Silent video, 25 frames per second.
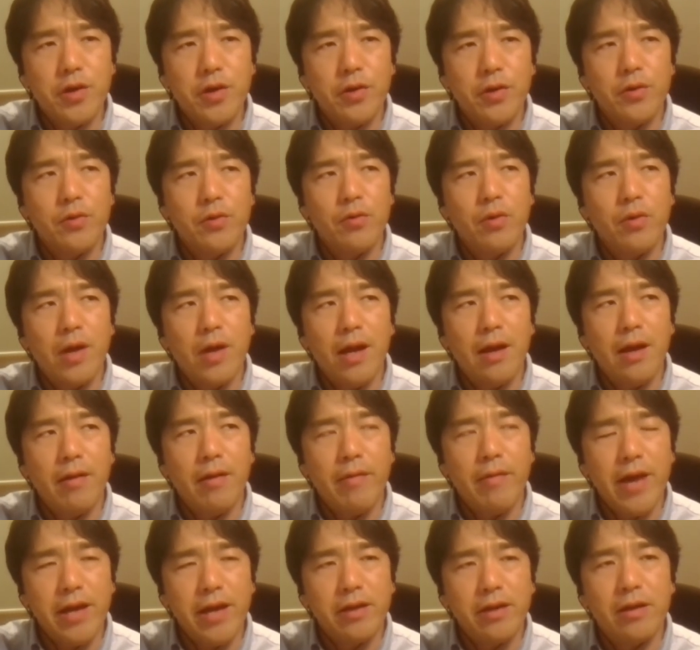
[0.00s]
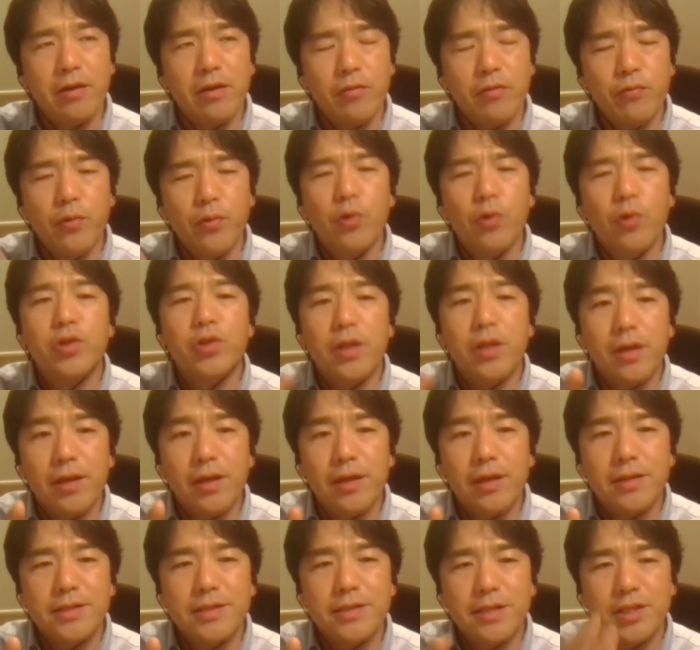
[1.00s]
So like
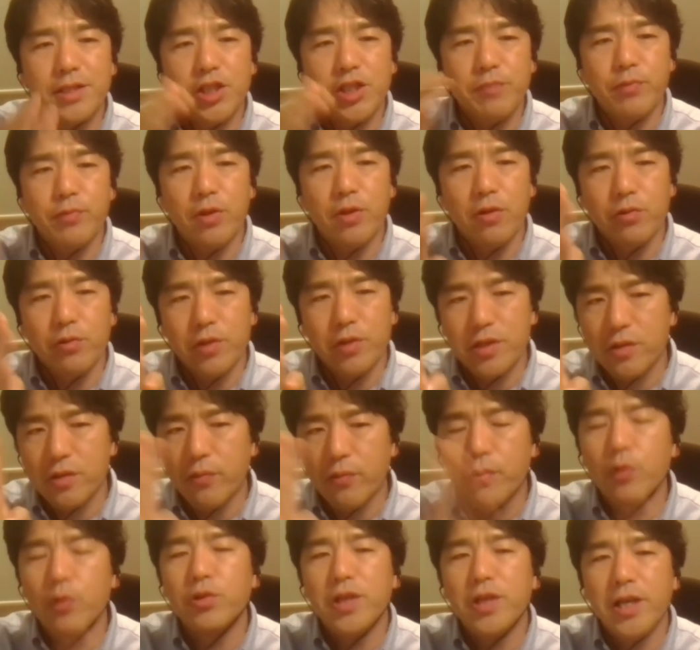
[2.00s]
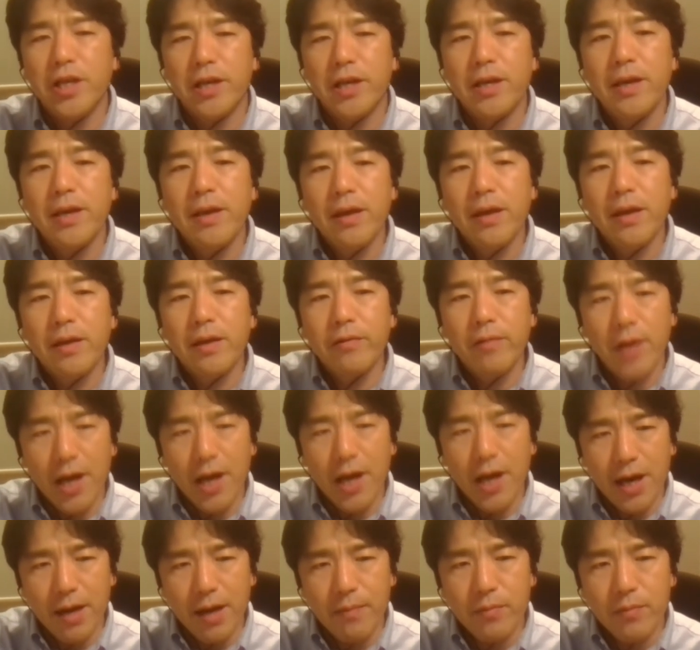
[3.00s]
40, the chip load is 40
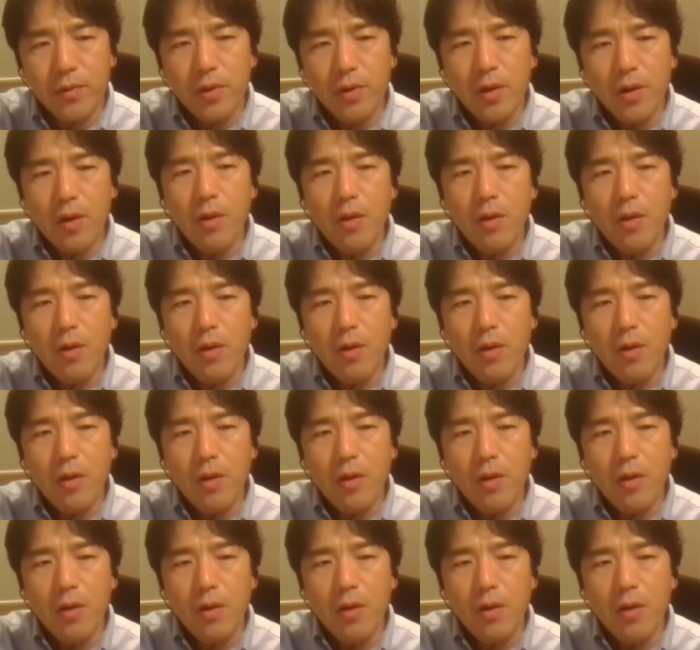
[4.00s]
gram.